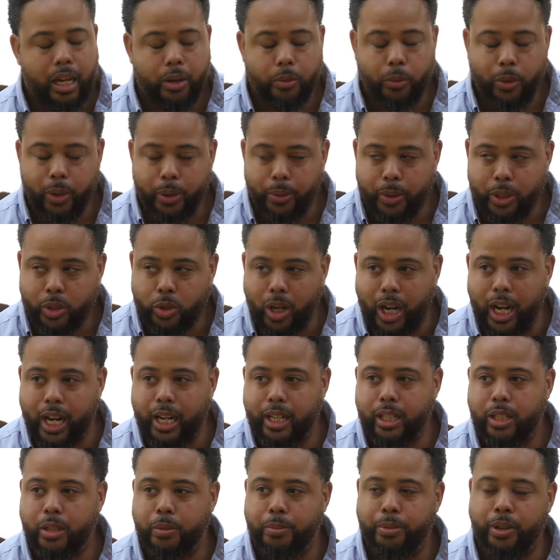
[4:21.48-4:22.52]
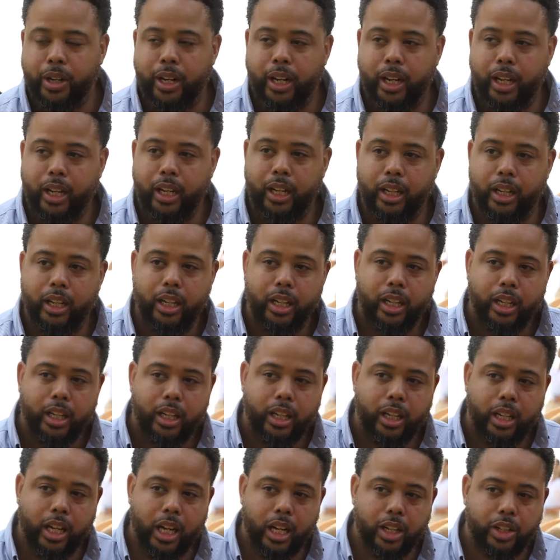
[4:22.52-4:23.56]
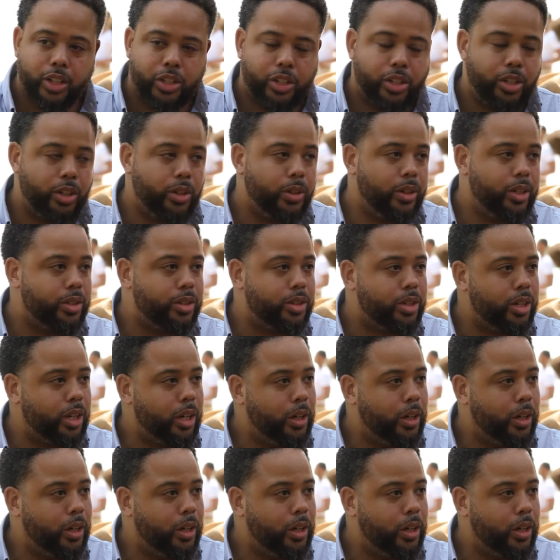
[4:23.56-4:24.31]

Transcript: And we were trying to bring young students